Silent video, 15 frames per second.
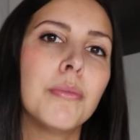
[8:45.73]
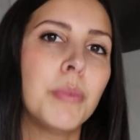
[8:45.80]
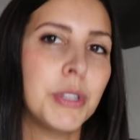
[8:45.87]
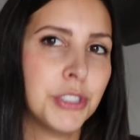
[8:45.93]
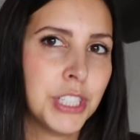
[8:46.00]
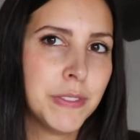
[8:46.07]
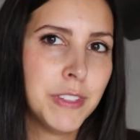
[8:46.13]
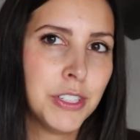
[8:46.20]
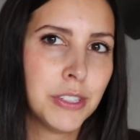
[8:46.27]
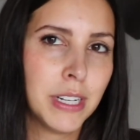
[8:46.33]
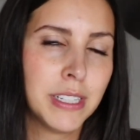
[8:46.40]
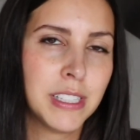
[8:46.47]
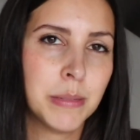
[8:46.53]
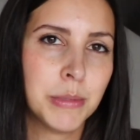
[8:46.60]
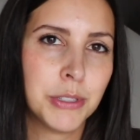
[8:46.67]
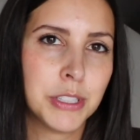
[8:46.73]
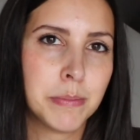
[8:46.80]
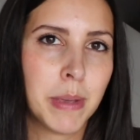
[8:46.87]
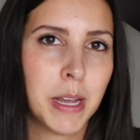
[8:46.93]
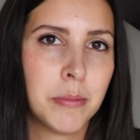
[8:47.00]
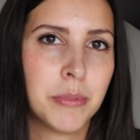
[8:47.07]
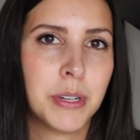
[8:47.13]
once you've addressed some of those
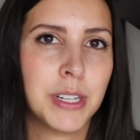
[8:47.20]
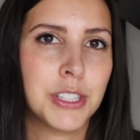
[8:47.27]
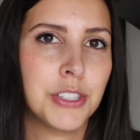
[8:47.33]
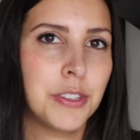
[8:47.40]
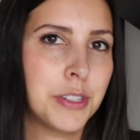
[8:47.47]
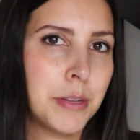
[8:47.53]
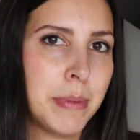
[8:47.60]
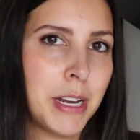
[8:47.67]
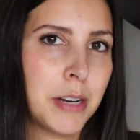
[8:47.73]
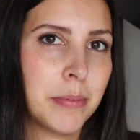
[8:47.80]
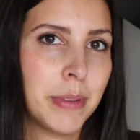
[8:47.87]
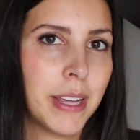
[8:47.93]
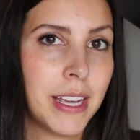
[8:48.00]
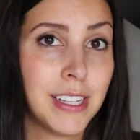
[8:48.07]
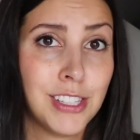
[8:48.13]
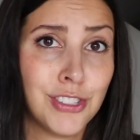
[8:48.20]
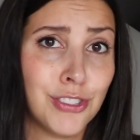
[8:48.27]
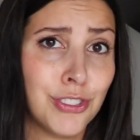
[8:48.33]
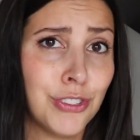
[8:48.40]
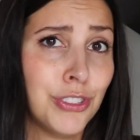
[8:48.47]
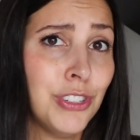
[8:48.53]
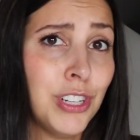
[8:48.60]
pain points and you're in a better place,
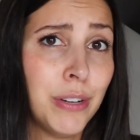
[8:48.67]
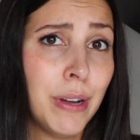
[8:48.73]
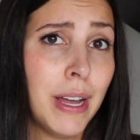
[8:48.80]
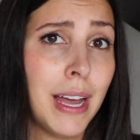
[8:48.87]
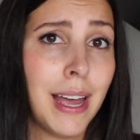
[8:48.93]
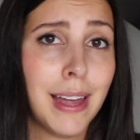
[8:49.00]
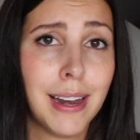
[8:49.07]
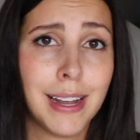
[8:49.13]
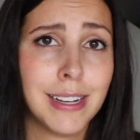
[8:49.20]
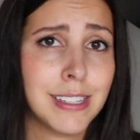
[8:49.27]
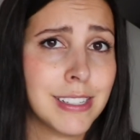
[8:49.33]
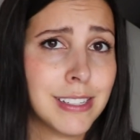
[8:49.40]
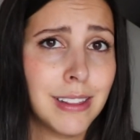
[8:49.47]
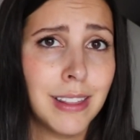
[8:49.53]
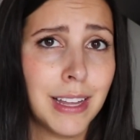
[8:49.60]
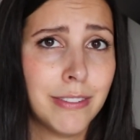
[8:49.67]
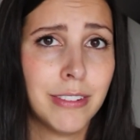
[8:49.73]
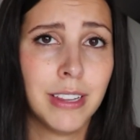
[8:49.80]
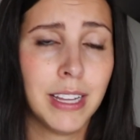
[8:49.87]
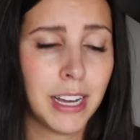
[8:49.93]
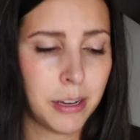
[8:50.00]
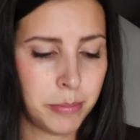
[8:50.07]
you can go ahead and just
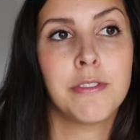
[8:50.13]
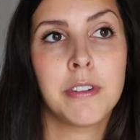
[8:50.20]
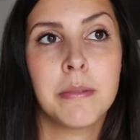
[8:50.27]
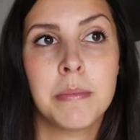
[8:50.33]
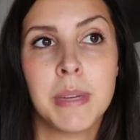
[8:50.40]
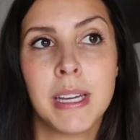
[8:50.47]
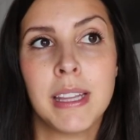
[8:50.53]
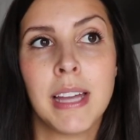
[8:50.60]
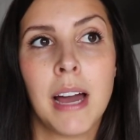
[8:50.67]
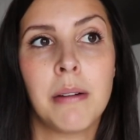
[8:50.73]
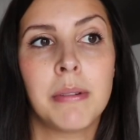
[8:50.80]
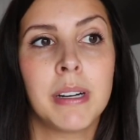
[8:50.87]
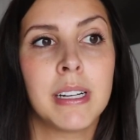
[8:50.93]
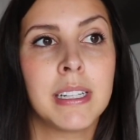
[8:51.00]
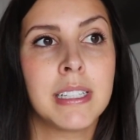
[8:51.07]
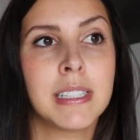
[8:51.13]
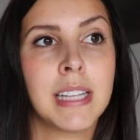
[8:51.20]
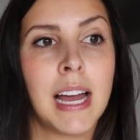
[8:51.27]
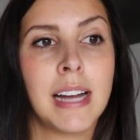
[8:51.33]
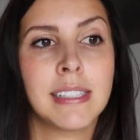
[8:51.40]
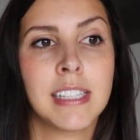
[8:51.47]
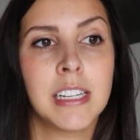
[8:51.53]
level up. For me, that was
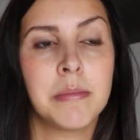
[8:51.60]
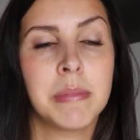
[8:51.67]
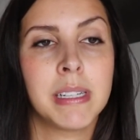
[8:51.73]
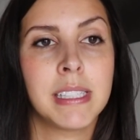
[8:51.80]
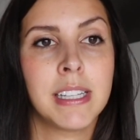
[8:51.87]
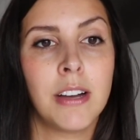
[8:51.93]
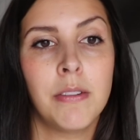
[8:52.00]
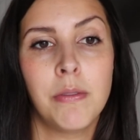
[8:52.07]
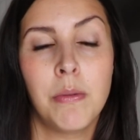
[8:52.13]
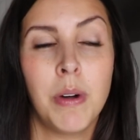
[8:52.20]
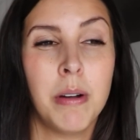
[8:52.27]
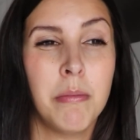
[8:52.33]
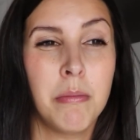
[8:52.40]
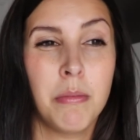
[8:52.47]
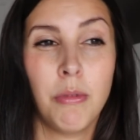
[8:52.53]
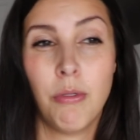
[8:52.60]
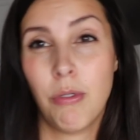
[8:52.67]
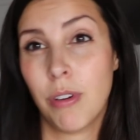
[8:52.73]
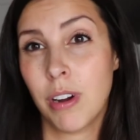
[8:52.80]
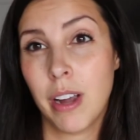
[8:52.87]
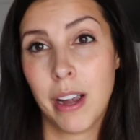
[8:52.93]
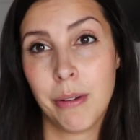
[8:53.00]
asking myself what
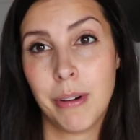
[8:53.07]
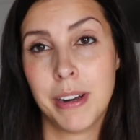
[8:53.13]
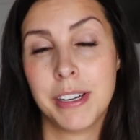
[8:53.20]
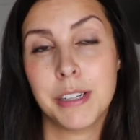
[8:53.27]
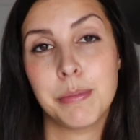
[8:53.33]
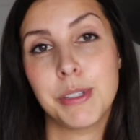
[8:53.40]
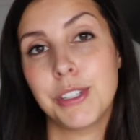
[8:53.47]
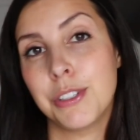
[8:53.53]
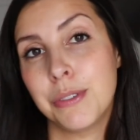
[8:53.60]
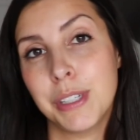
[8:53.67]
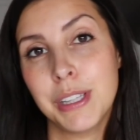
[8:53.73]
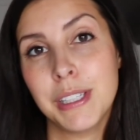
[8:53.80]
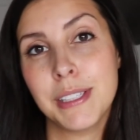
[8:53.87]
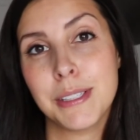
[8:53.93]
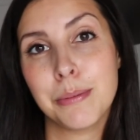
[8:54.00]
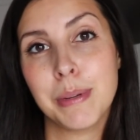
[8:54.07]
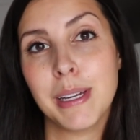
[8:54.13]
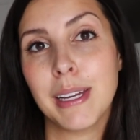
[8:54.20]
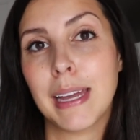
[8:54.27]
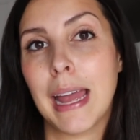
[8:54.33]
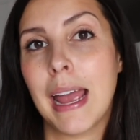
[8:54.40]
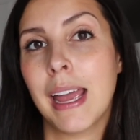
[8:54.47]
more I wanted to be doing this
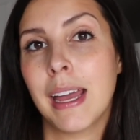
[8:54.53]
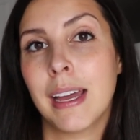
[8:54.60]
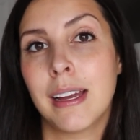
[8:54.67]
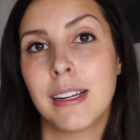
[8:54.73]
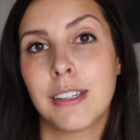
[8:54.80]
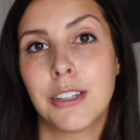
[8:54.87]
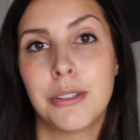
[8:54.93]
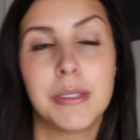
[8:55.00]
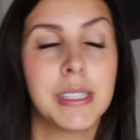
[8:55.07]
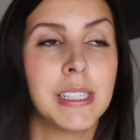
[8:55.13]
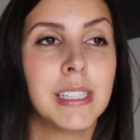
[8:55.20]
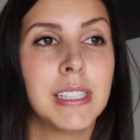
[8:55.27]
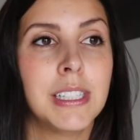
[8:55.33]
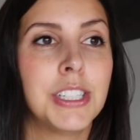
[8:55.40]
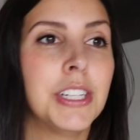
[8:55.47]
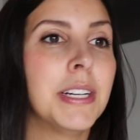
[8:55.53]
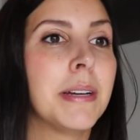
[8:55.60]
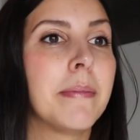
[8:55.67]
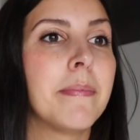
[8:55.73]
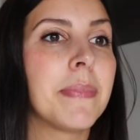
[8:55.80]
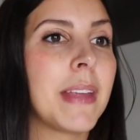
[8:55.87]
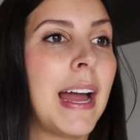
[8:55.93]
week and going to the
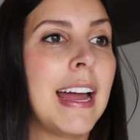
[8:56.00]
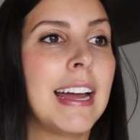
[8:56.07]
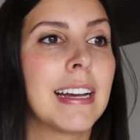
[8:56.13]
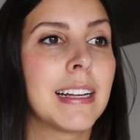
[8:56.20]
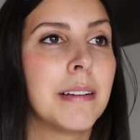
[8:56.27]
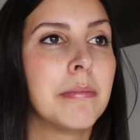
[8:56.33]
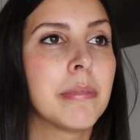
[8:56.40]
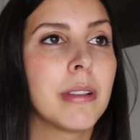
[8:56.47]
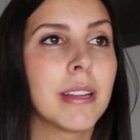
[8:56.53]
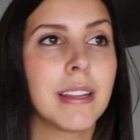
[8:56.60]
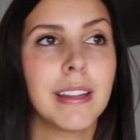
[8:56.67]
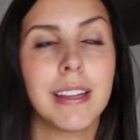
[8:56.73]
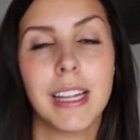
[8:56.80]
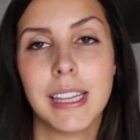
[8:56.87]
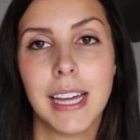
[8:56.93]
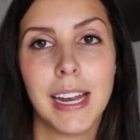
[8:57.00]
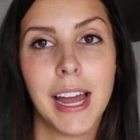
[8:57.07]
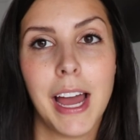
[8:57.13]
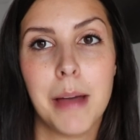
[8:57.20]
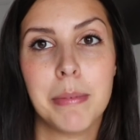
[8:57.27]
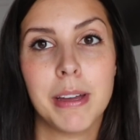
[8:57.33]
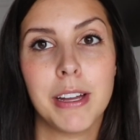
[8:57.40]
gym. I had completely let that
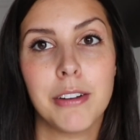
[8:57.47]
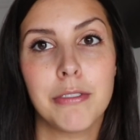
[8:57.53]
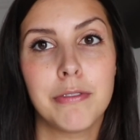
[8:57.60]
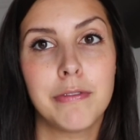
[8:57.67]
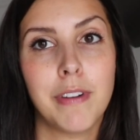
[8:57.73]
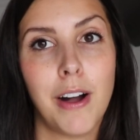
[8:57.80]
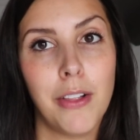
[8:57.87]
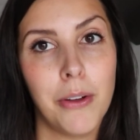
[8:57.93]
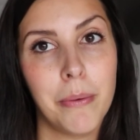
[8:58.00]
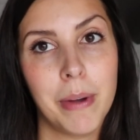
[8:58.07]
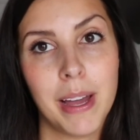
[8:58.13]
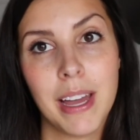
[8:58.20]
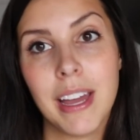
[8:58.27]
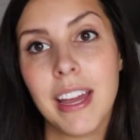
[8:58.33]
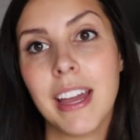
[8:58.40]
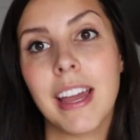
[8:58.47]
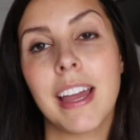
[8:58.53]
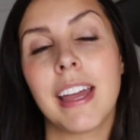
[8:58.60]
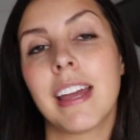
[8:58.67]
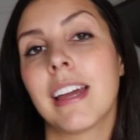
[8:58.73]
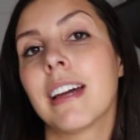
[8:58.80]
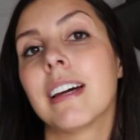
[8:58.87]
habit fall away,
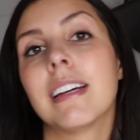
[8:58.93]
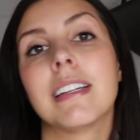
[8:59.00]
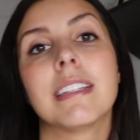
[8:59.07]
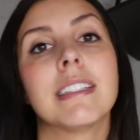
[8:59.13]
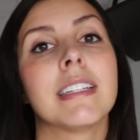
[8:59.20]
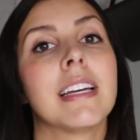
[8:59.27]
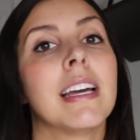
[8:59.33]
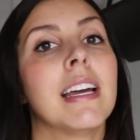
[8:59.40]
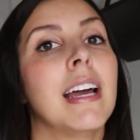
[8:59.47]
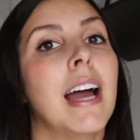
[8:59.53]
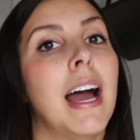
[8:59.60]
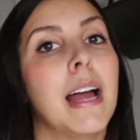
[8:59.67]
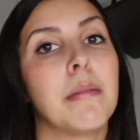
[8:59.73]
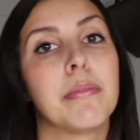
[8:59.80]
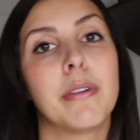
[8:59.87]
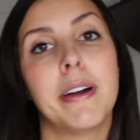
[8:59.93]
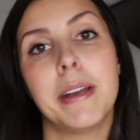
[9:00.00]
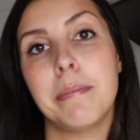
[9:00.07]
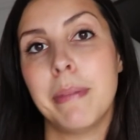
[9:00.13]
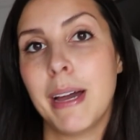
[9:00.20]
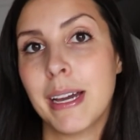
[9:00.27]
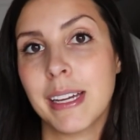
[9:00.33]
and I brought
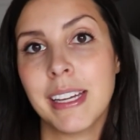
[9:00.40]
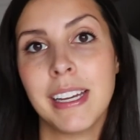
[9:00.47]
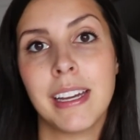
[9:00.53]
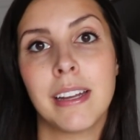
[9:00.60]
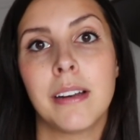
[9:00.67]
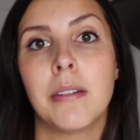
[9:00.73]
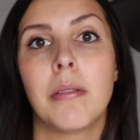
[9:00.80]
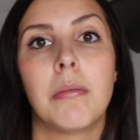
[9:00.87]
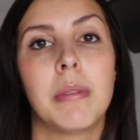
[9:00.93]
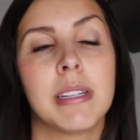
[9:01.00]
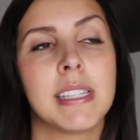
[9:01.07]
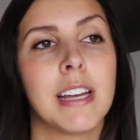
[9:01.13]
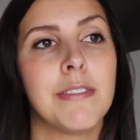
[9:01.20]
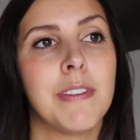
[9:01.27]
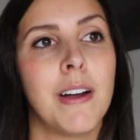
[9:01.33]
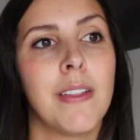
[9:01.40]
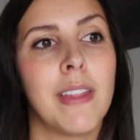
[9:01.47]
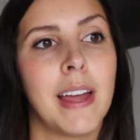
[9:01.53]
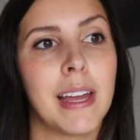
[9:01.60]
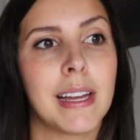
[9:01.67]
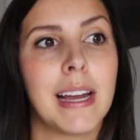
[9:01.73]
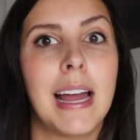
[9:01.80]
it back in once I felt
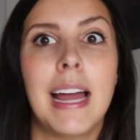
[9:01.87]
like I